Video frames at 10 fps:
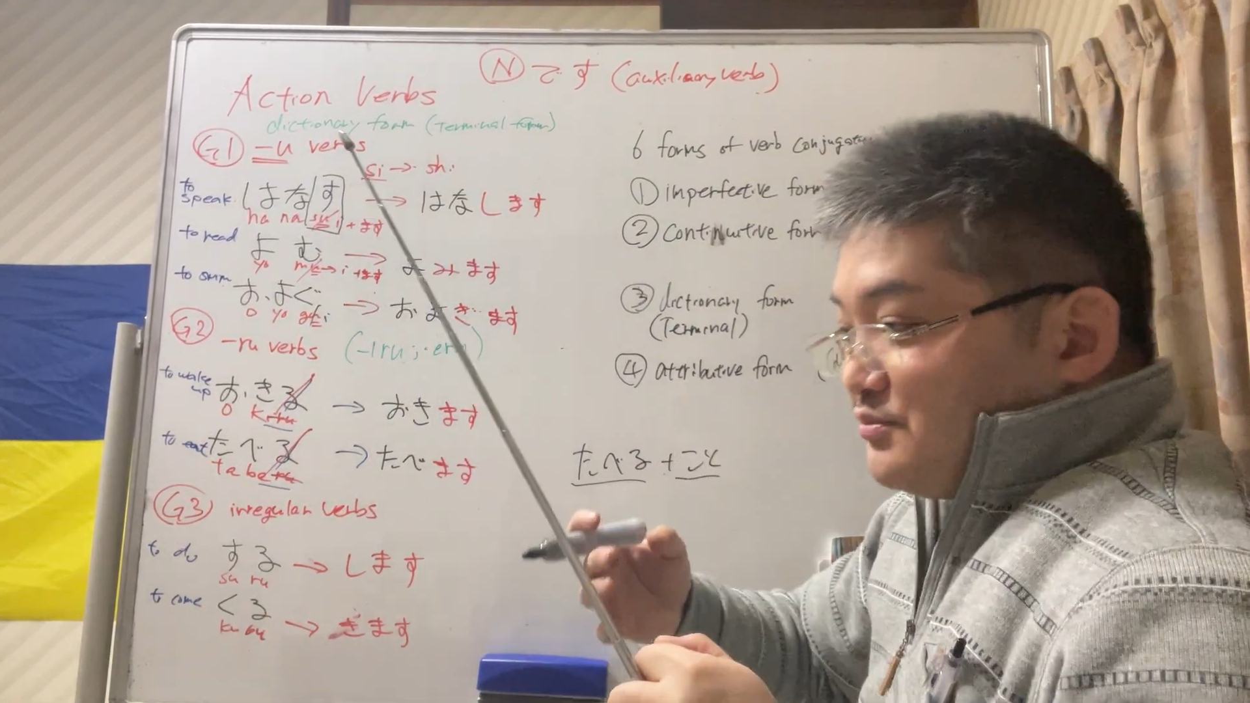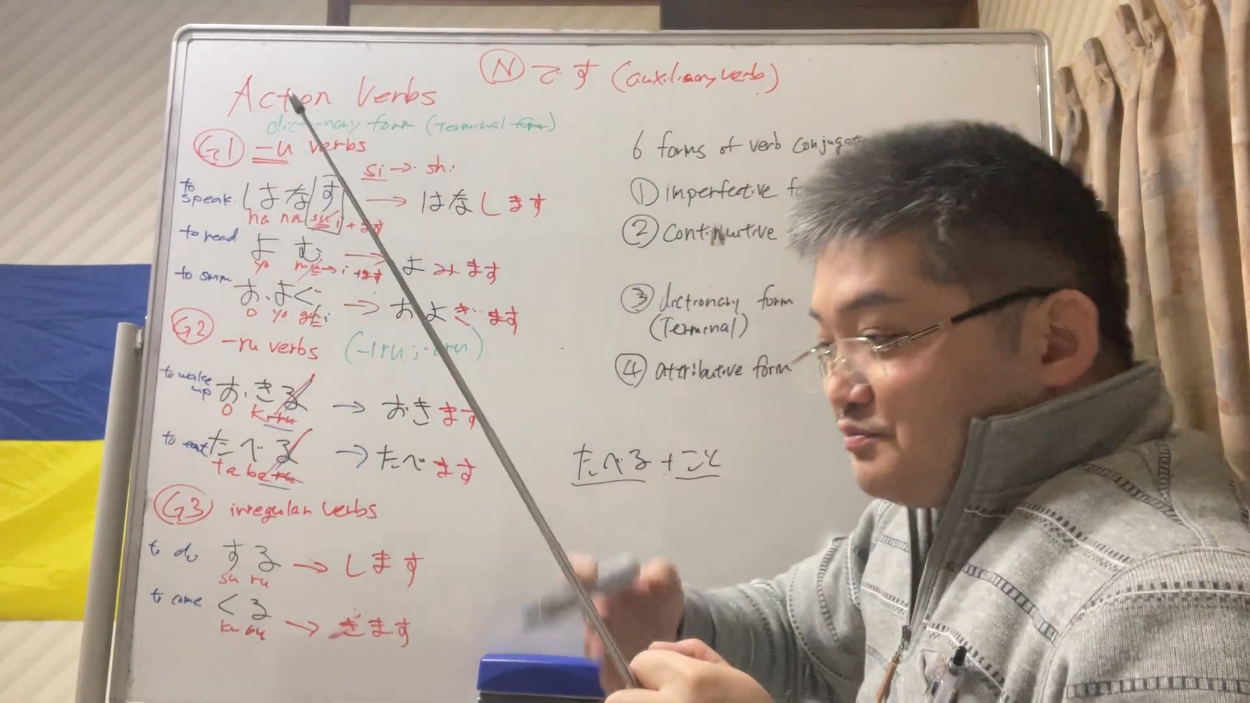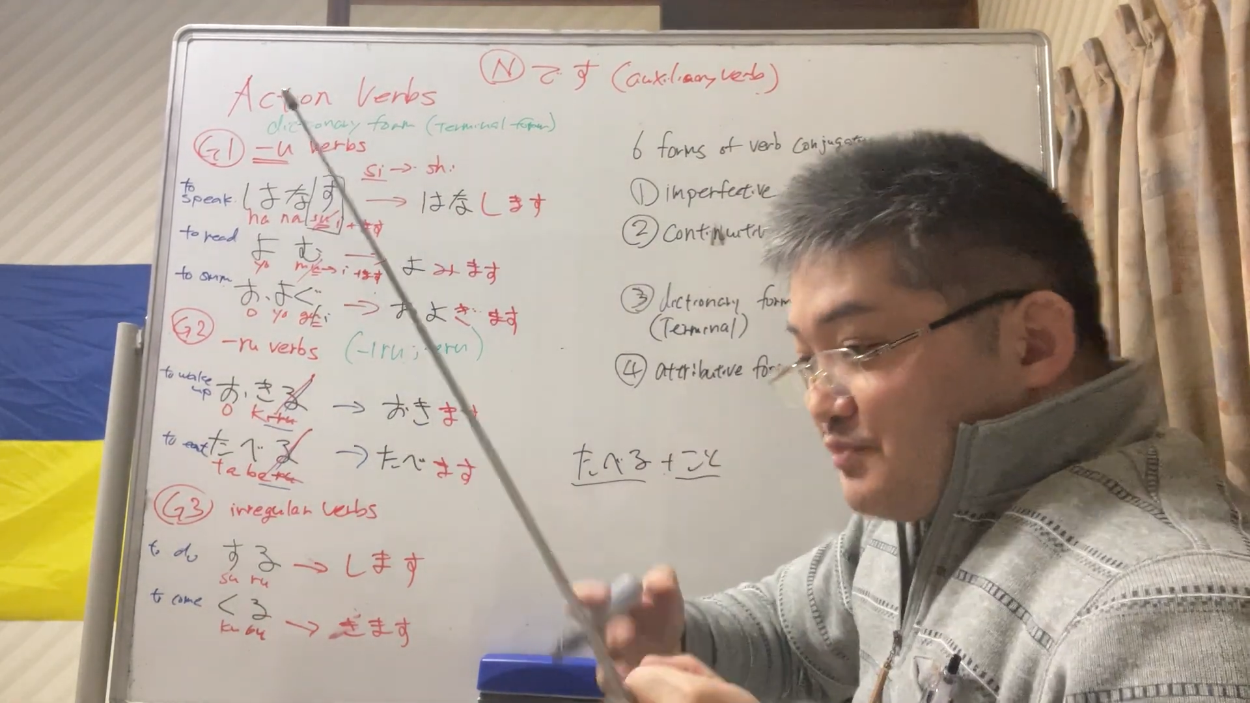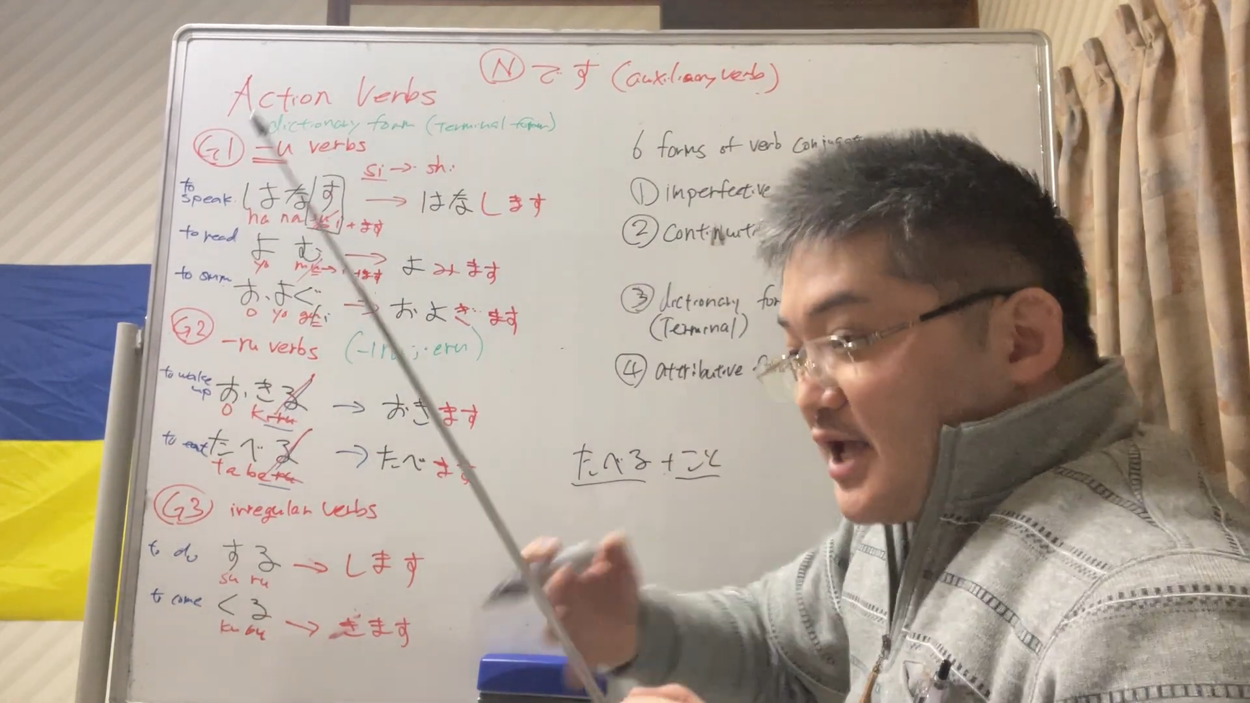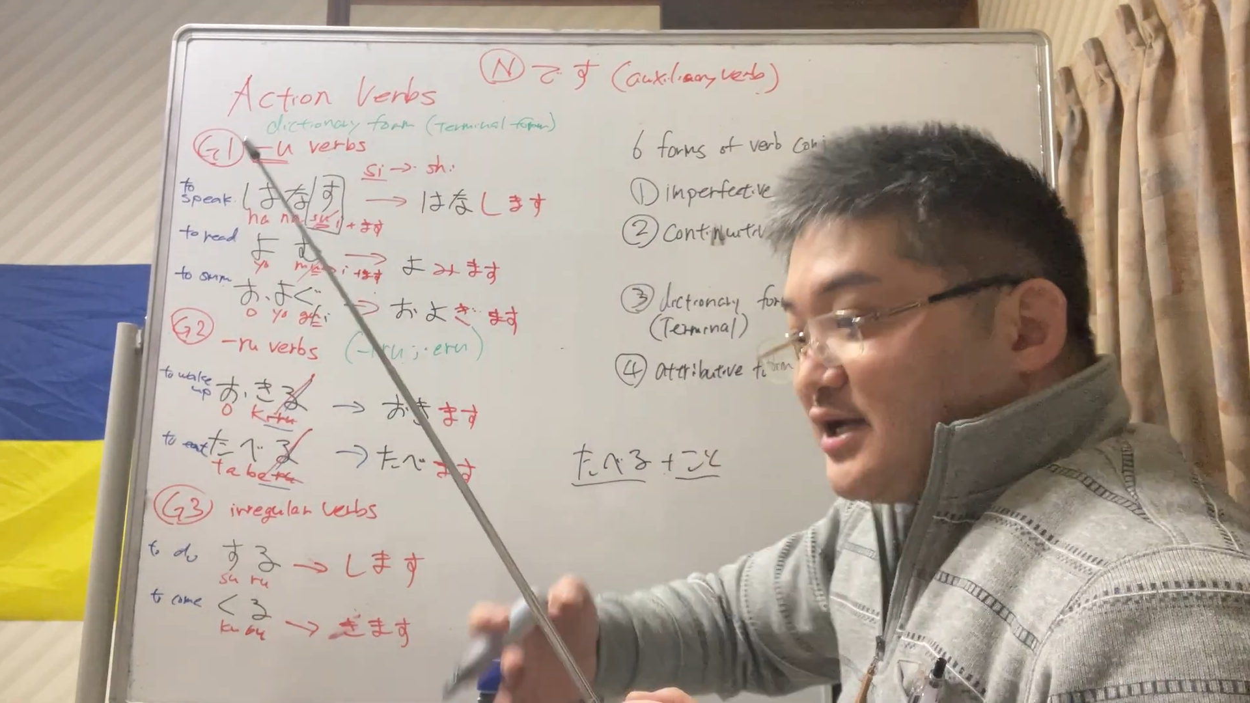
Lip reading: make